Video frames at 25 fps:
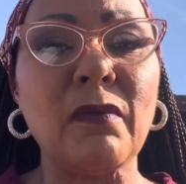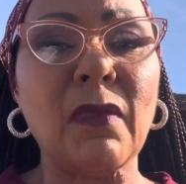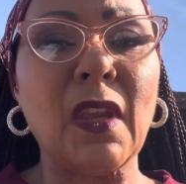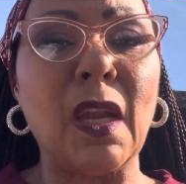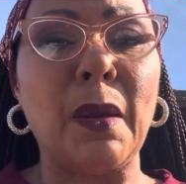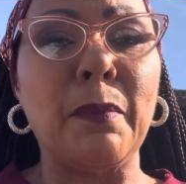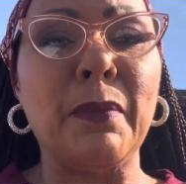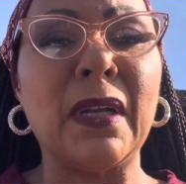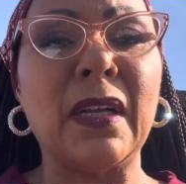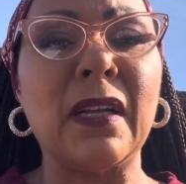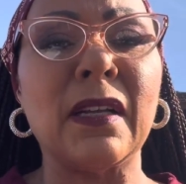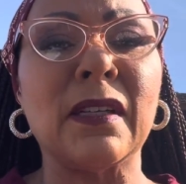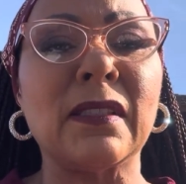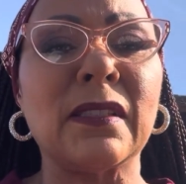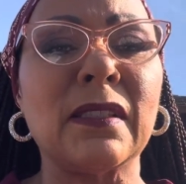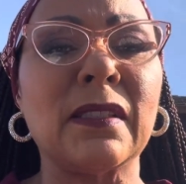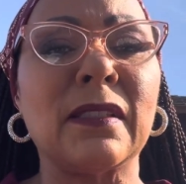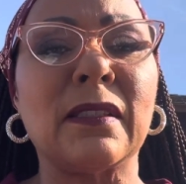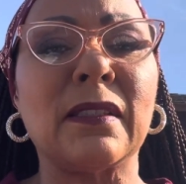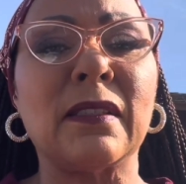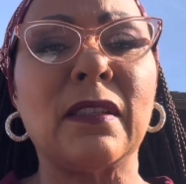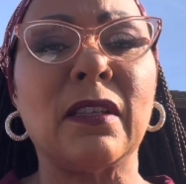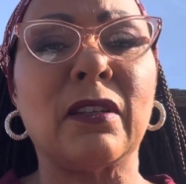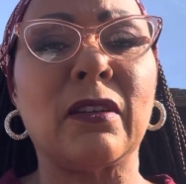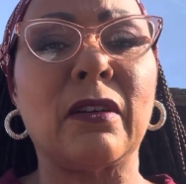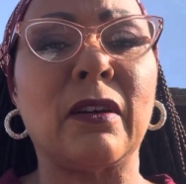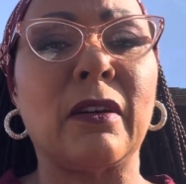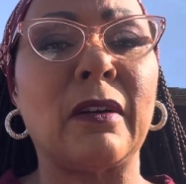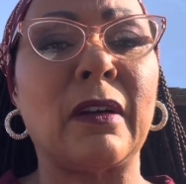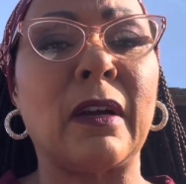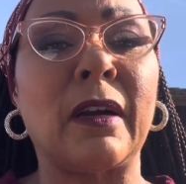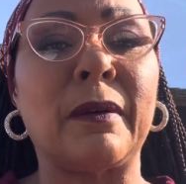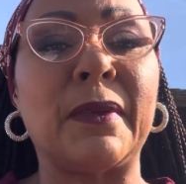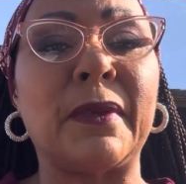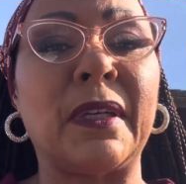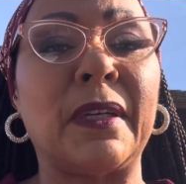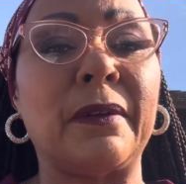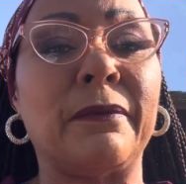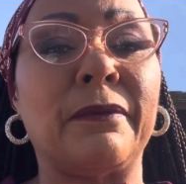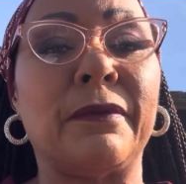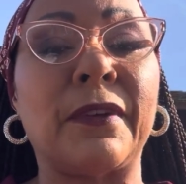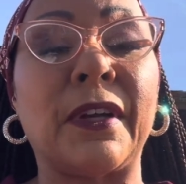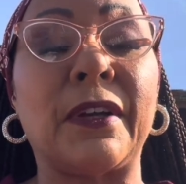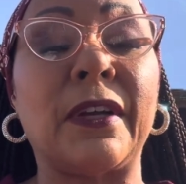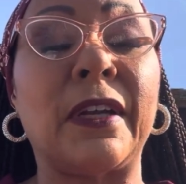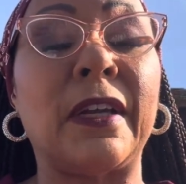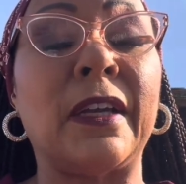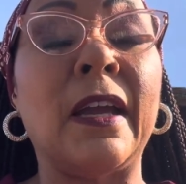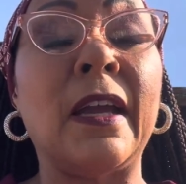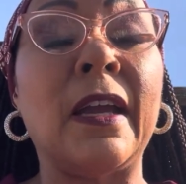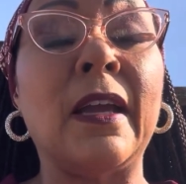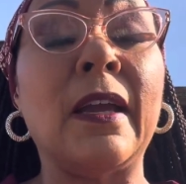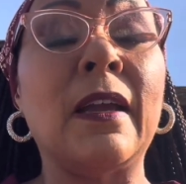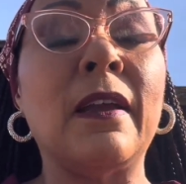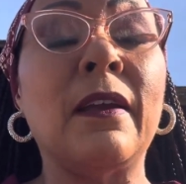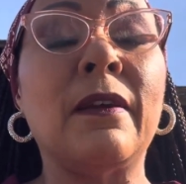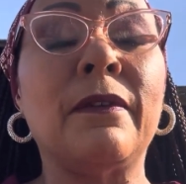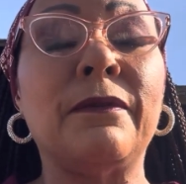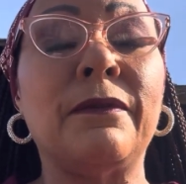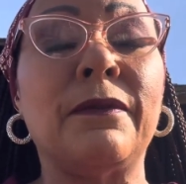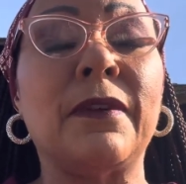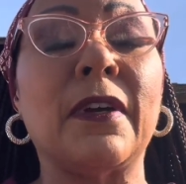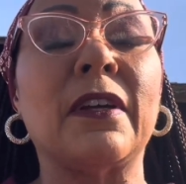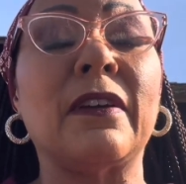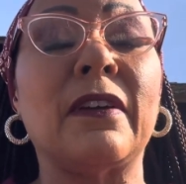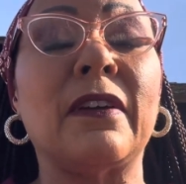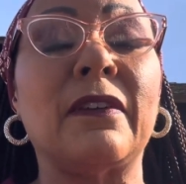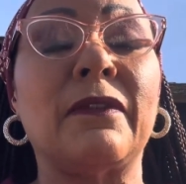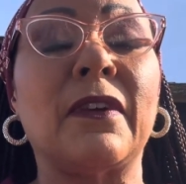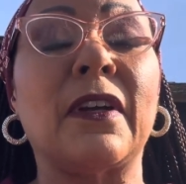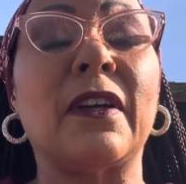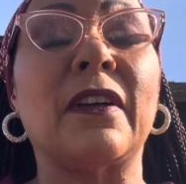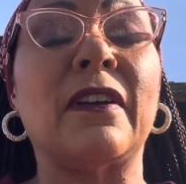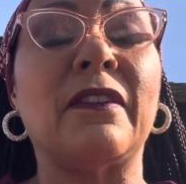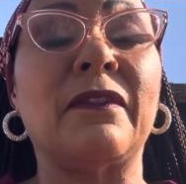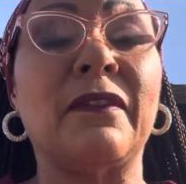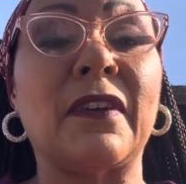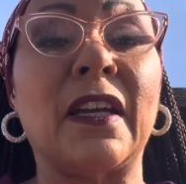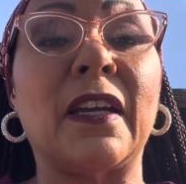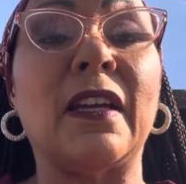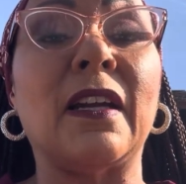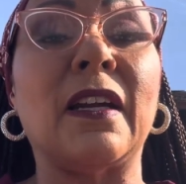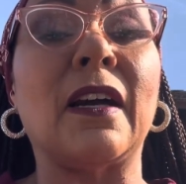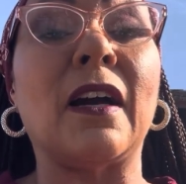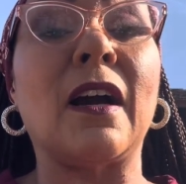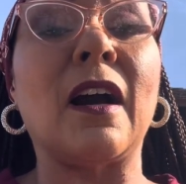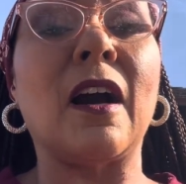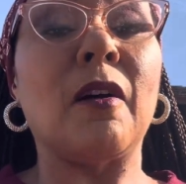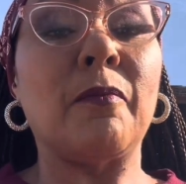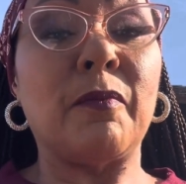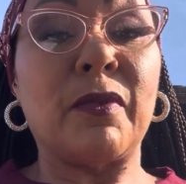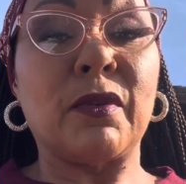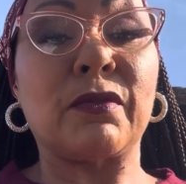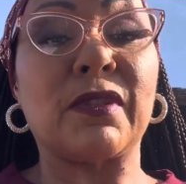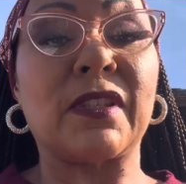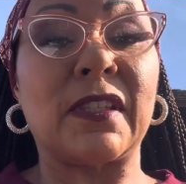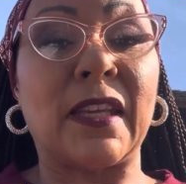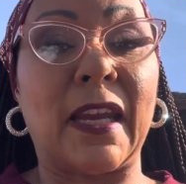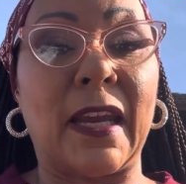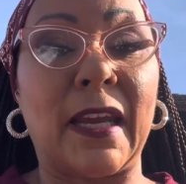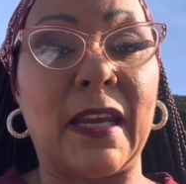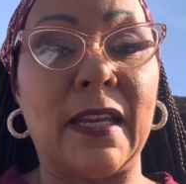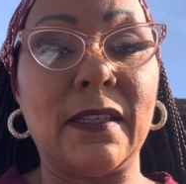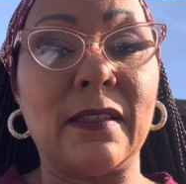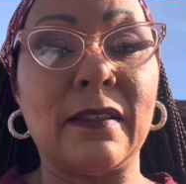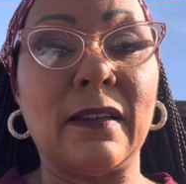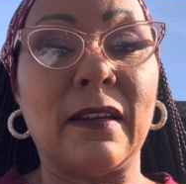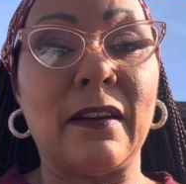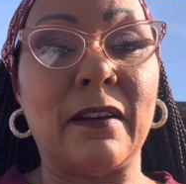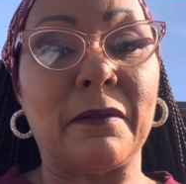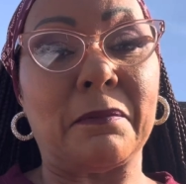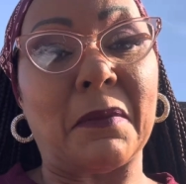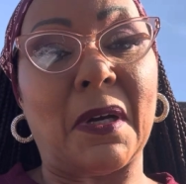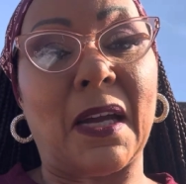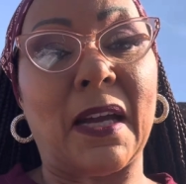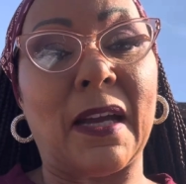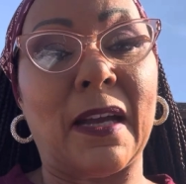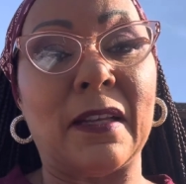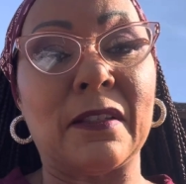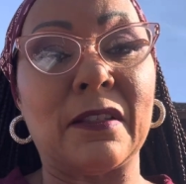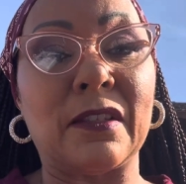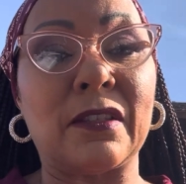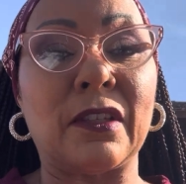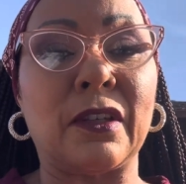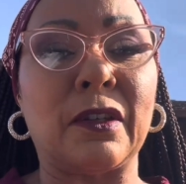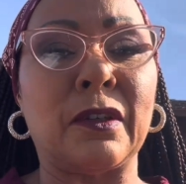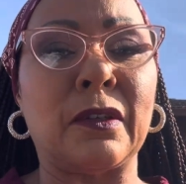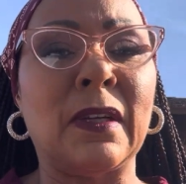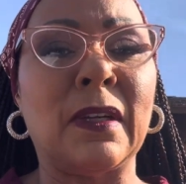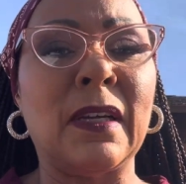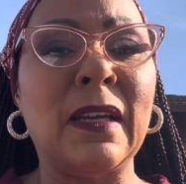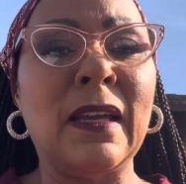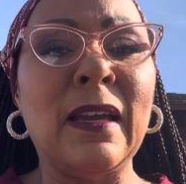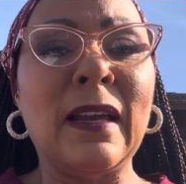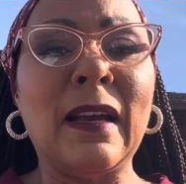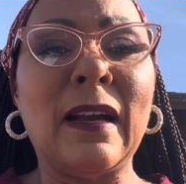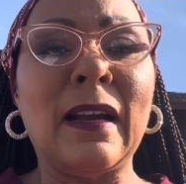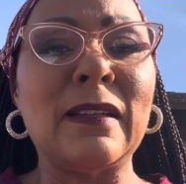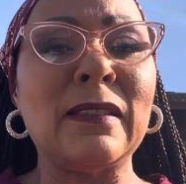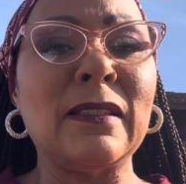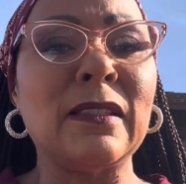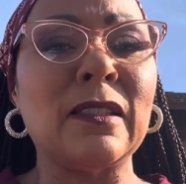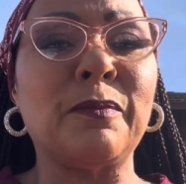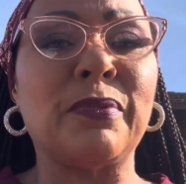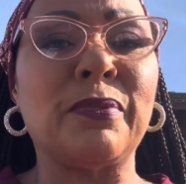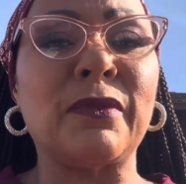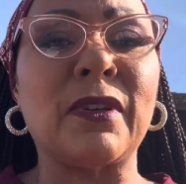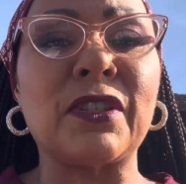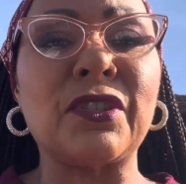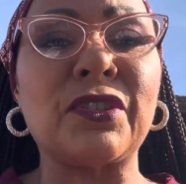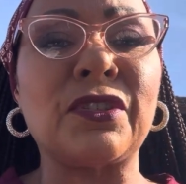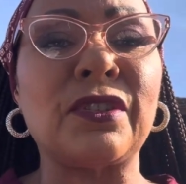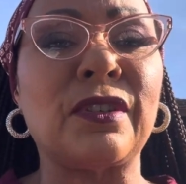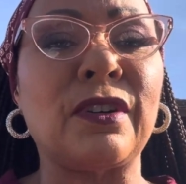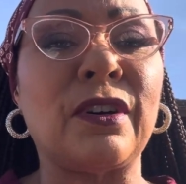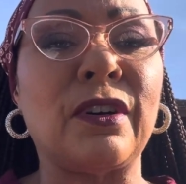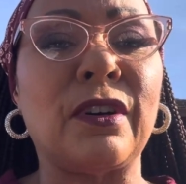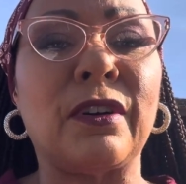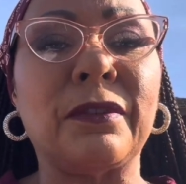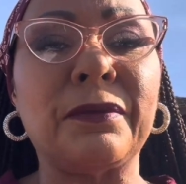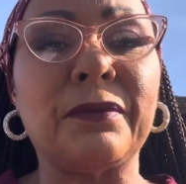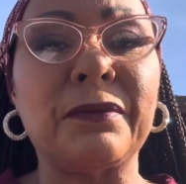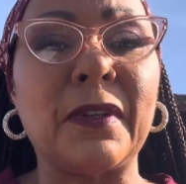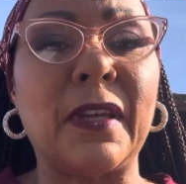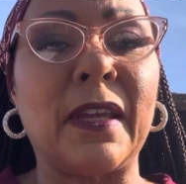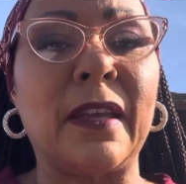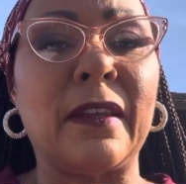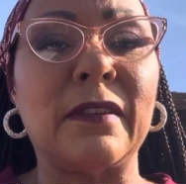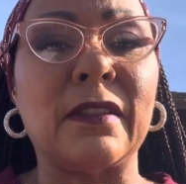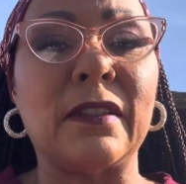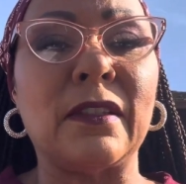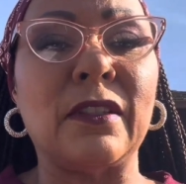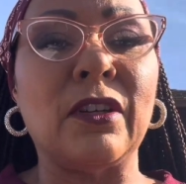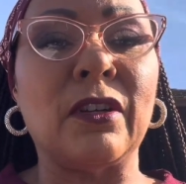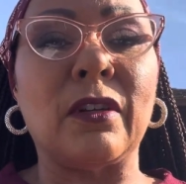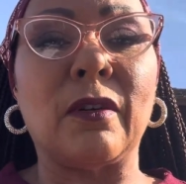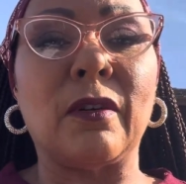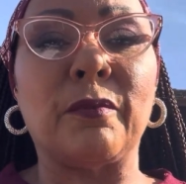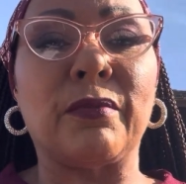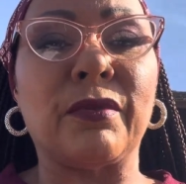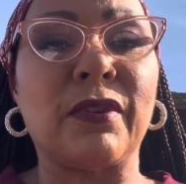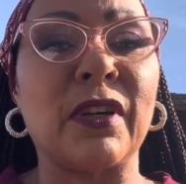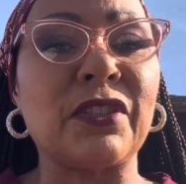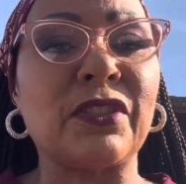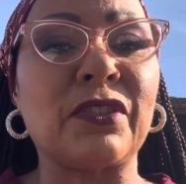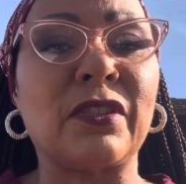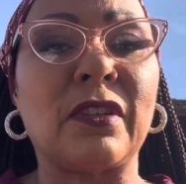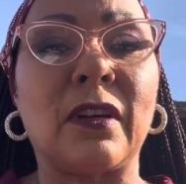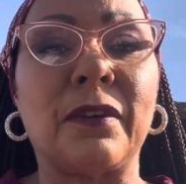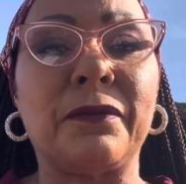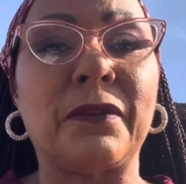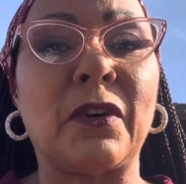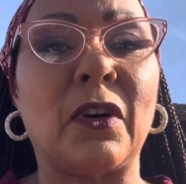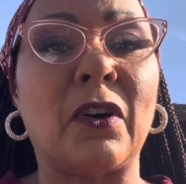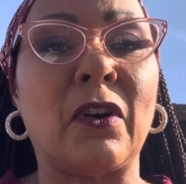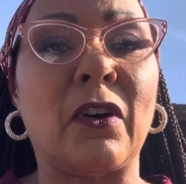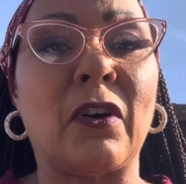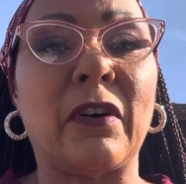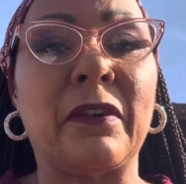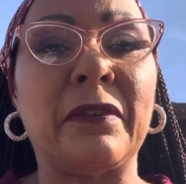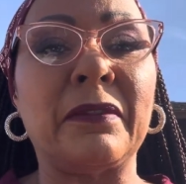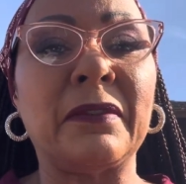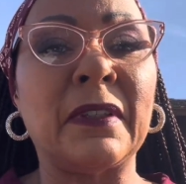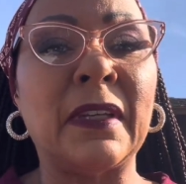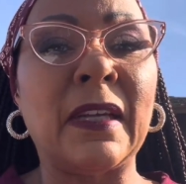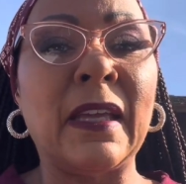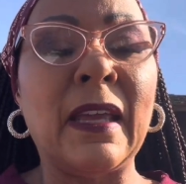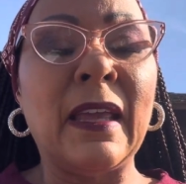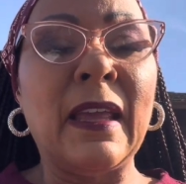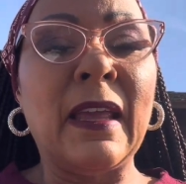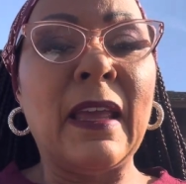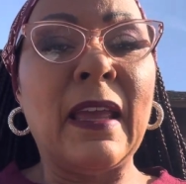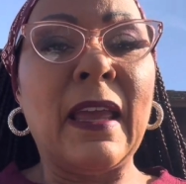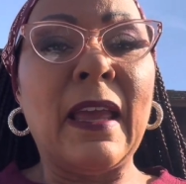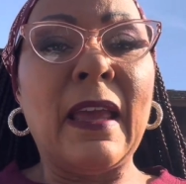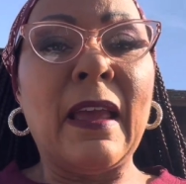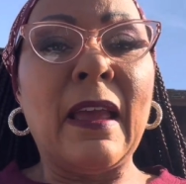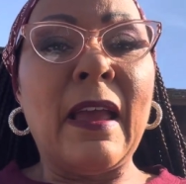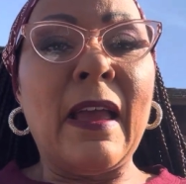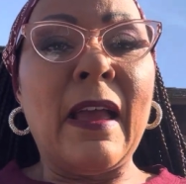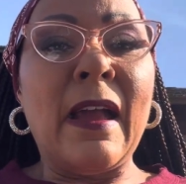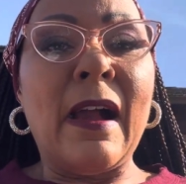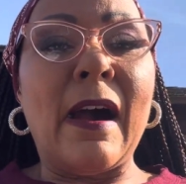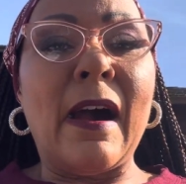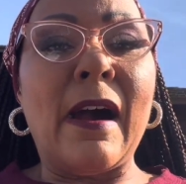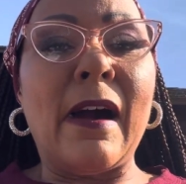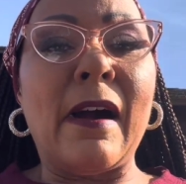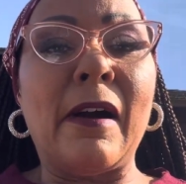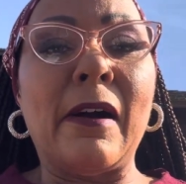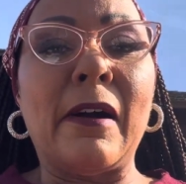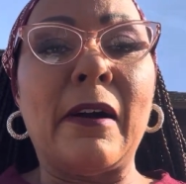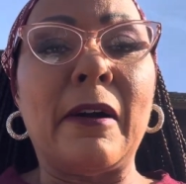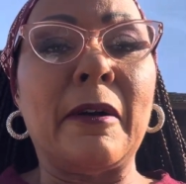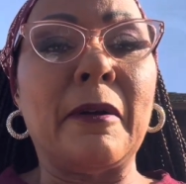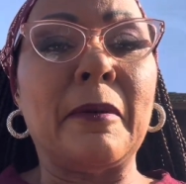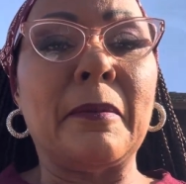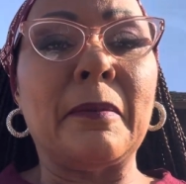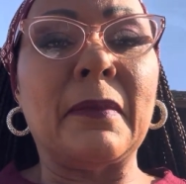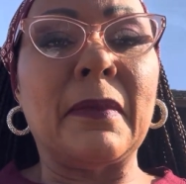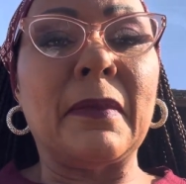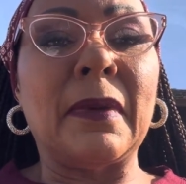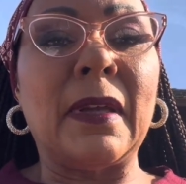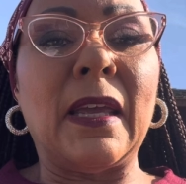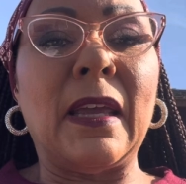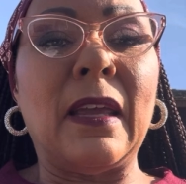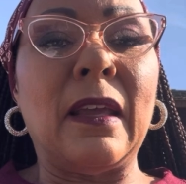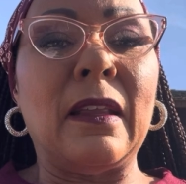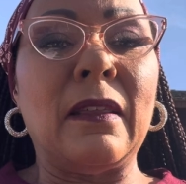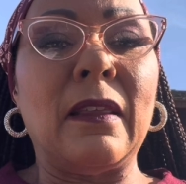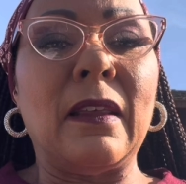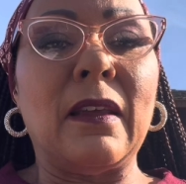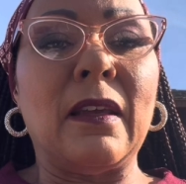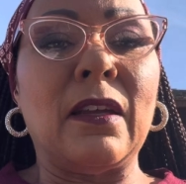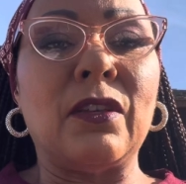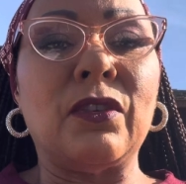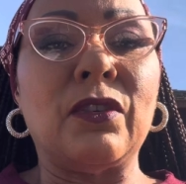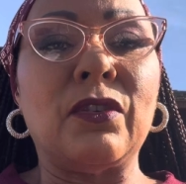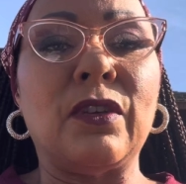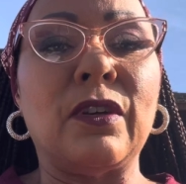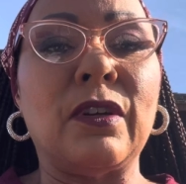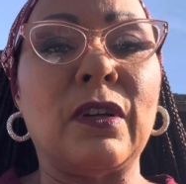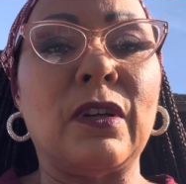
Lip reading: Because, I'm in a very, very, very, very humble state of mind. So I just brushed it off and, brushed stuff off. And then,